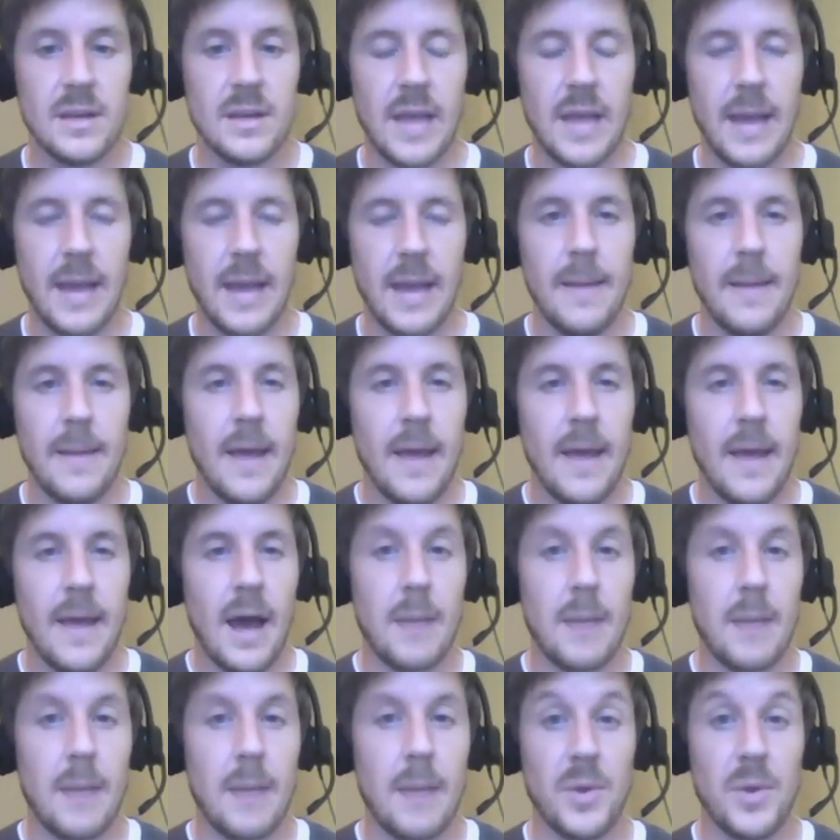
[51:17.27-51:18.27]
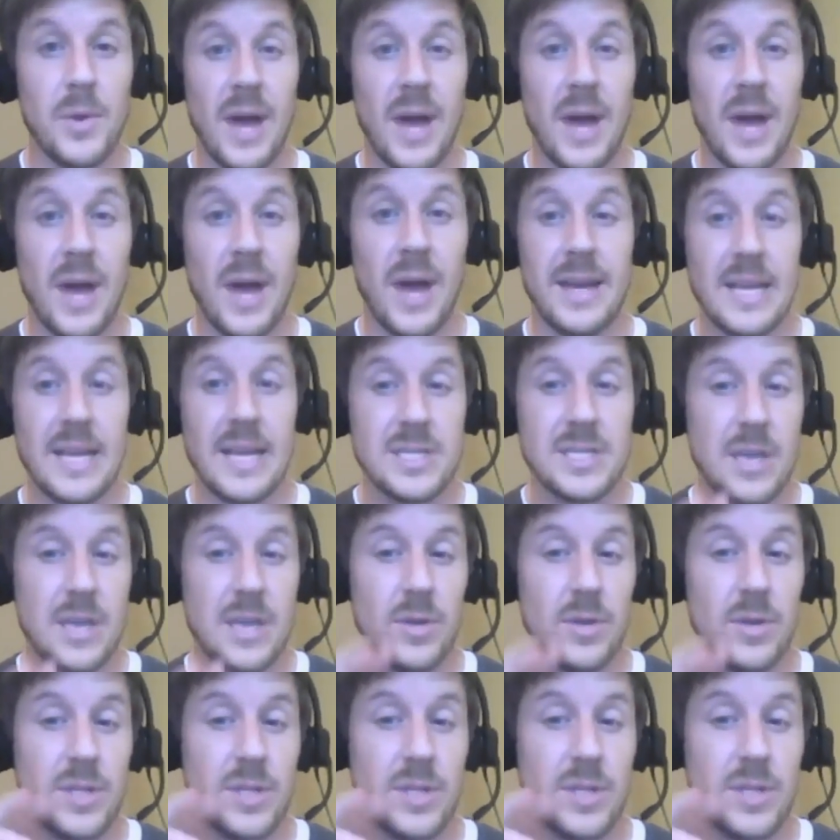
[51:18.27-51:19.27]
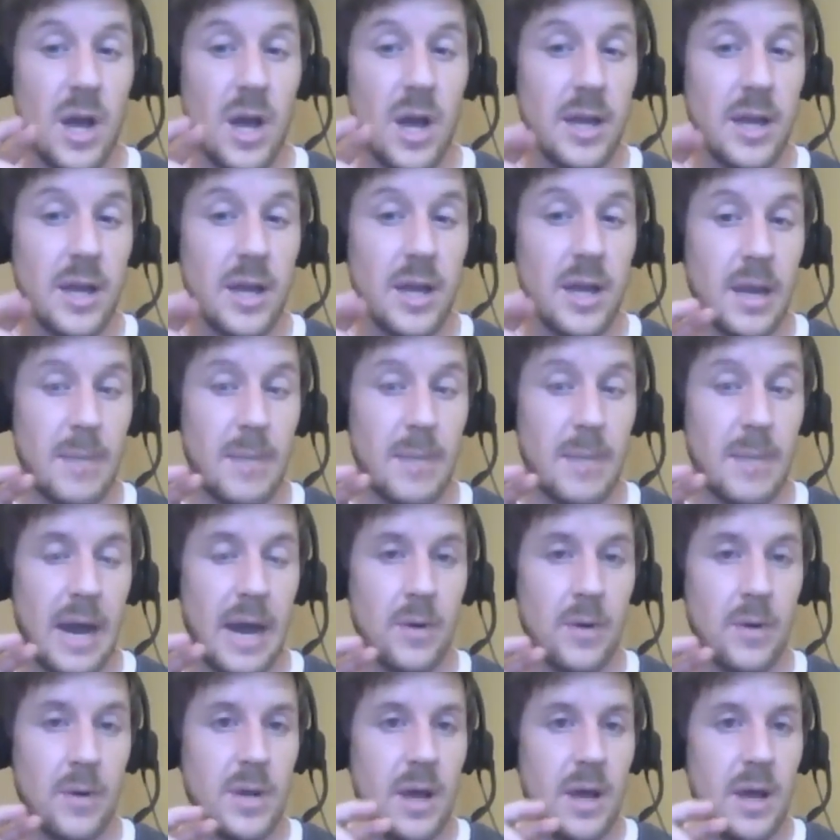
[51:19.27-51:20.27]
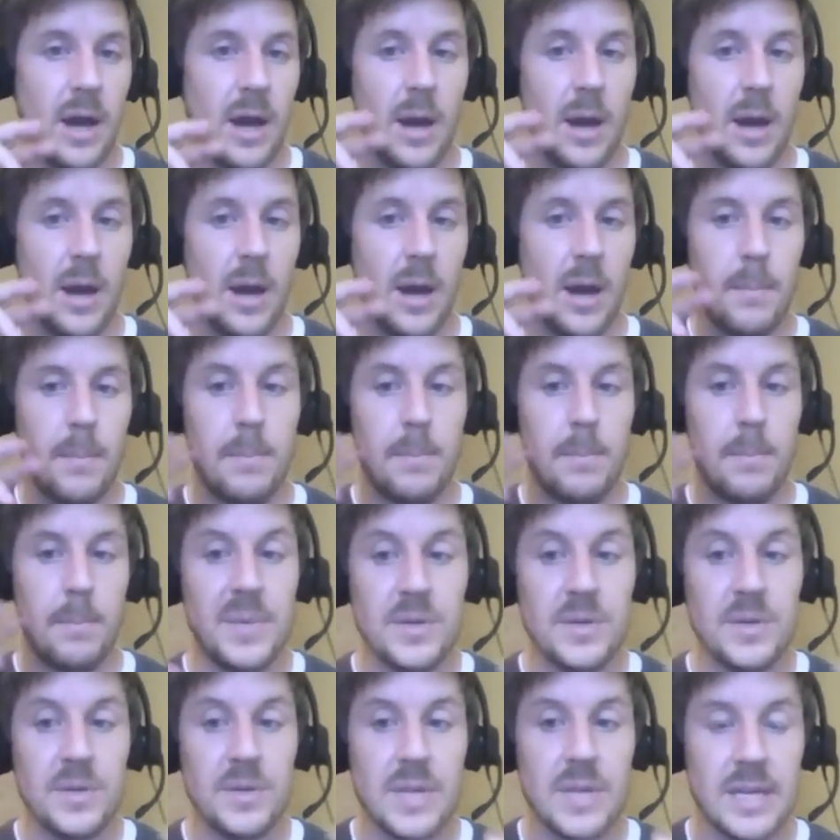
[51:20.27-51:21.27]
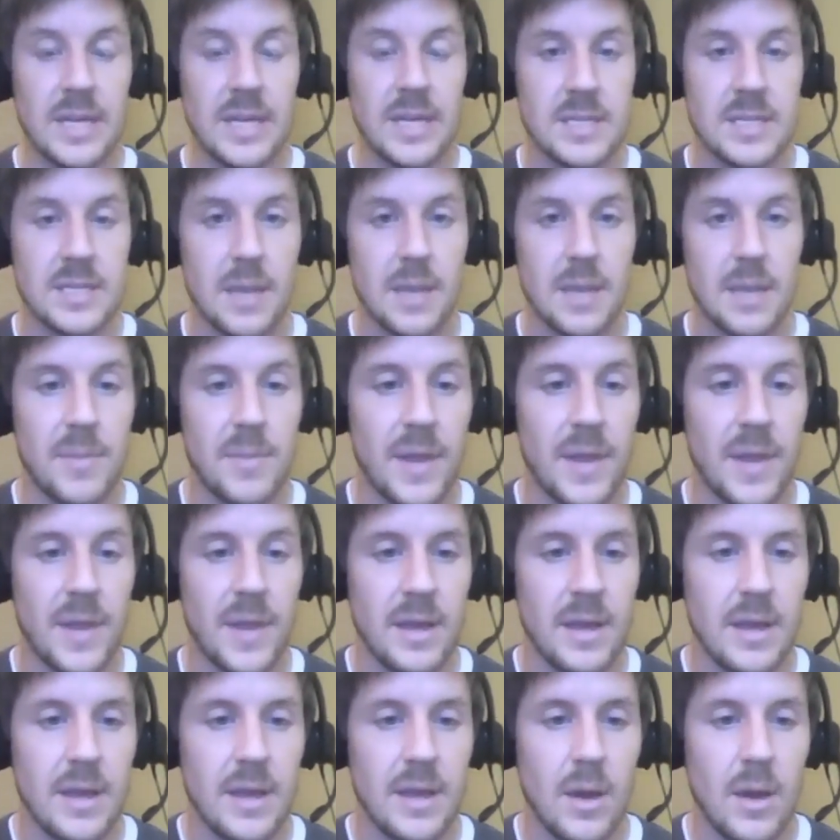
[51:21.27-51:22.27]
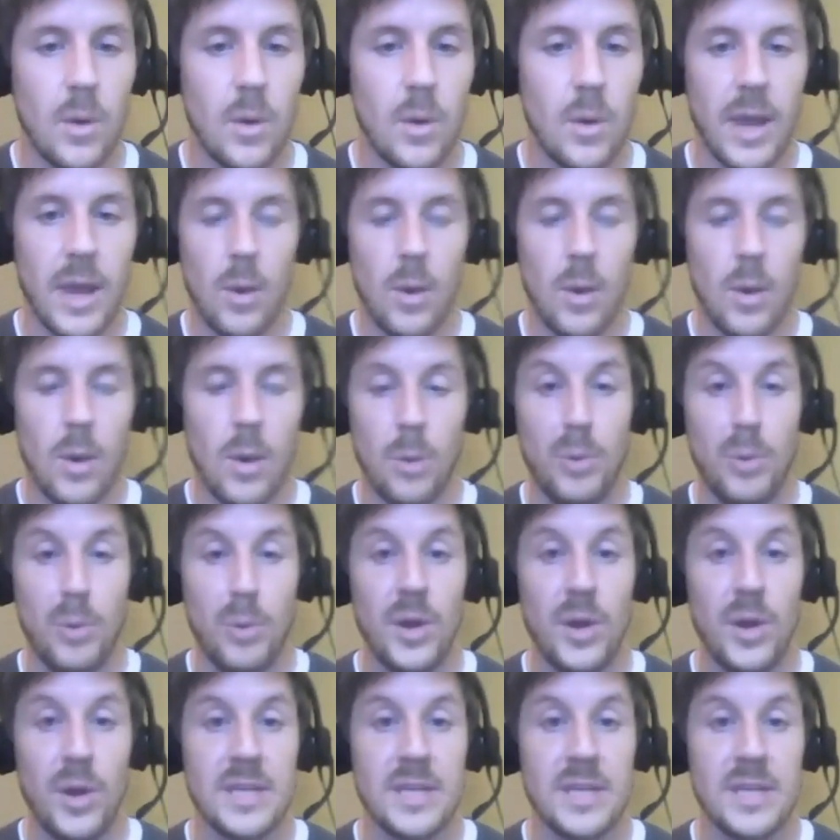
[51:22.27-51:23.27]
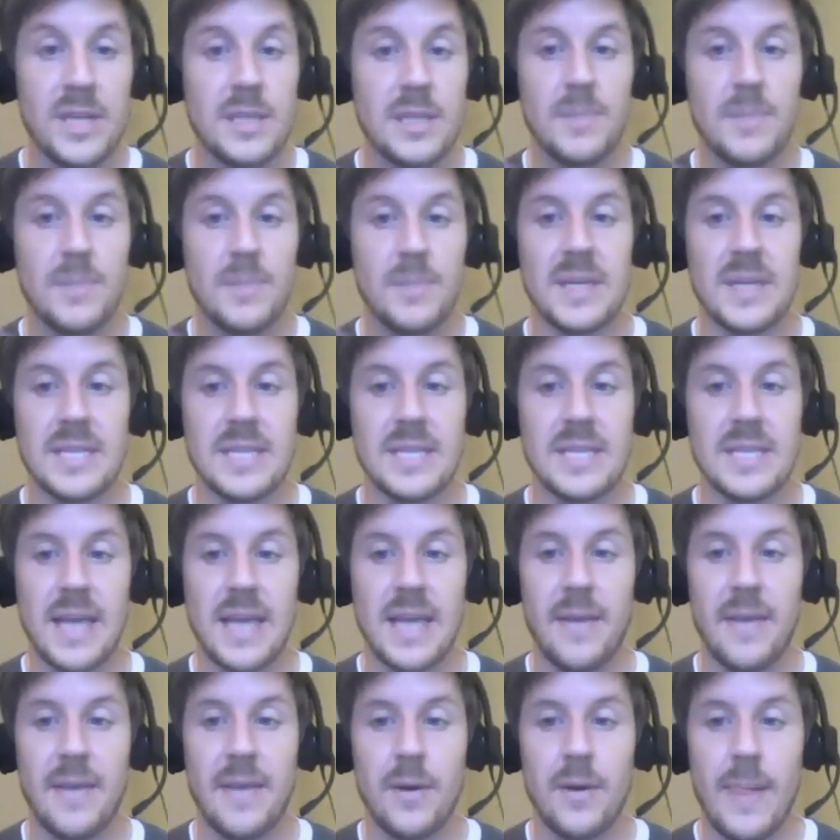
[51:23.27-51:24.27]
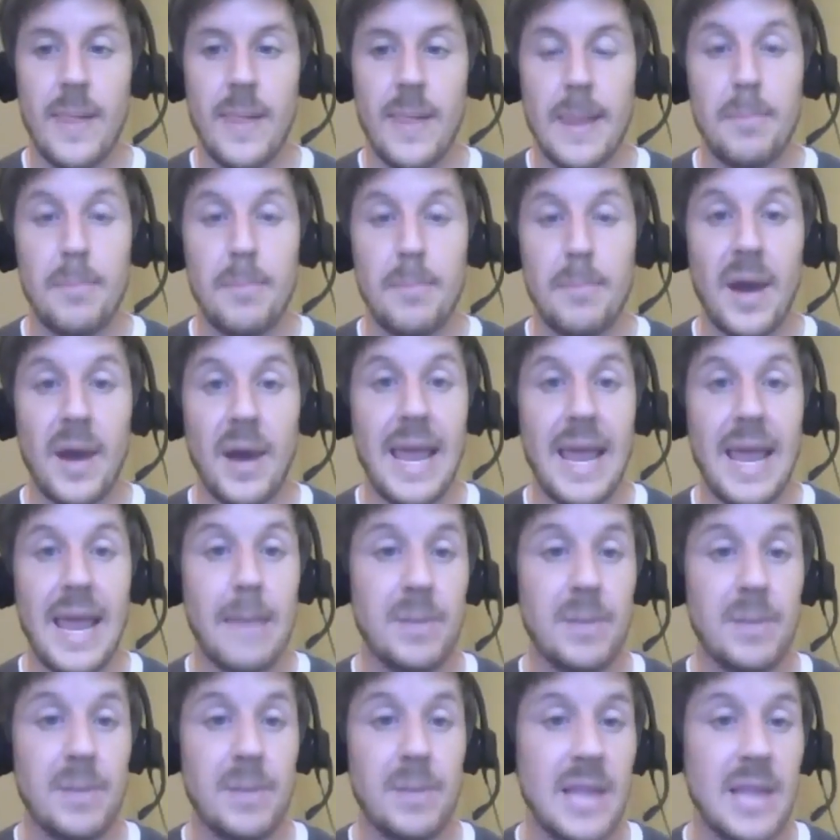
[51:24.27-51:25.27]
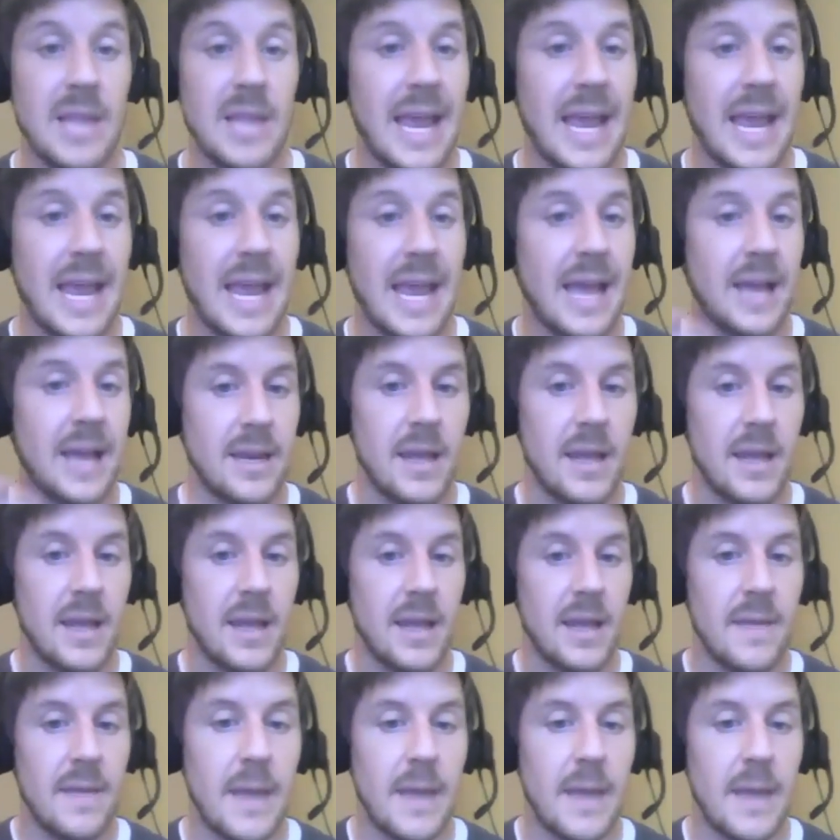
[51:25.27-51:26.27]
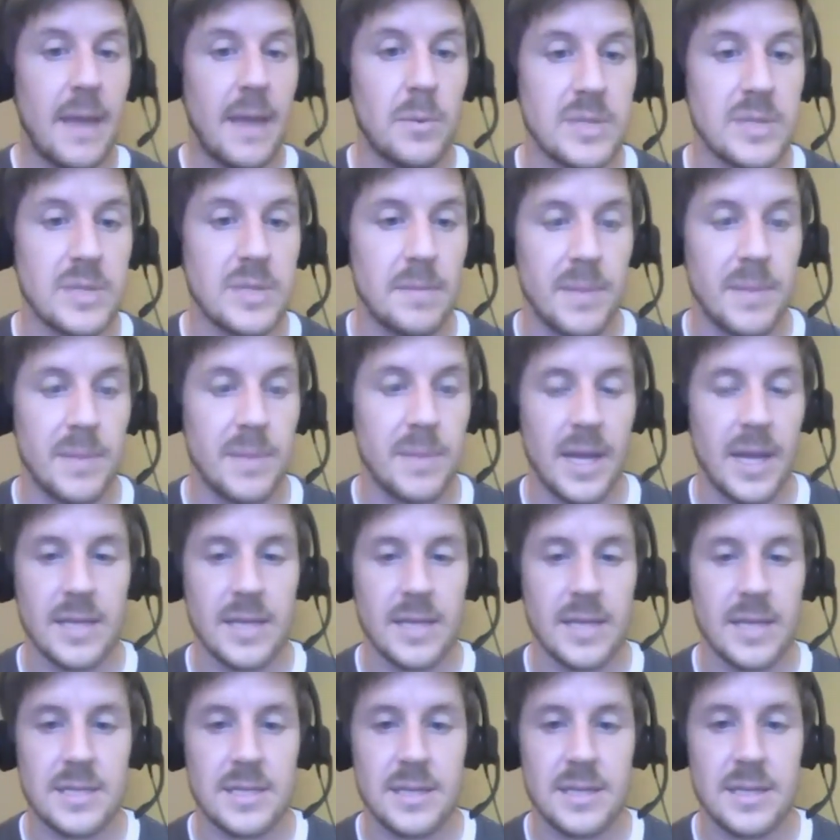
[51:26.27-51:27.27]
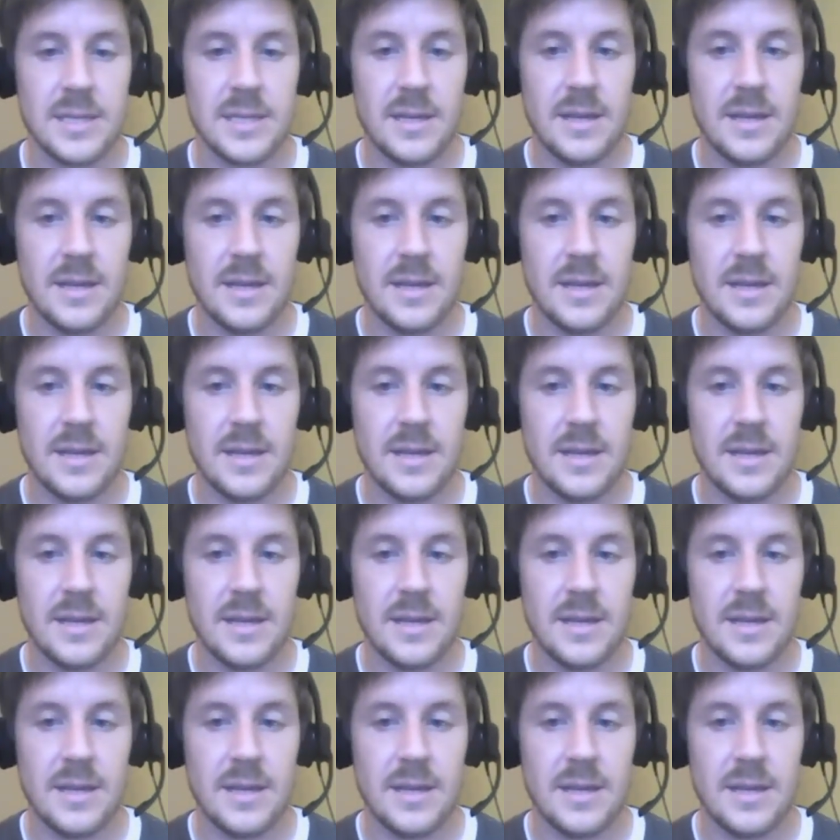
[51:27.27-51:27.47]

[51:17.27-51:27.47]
Okay, um, you're not necessarily talking about um, building something, okay, or putting something together, but a plan that was in place.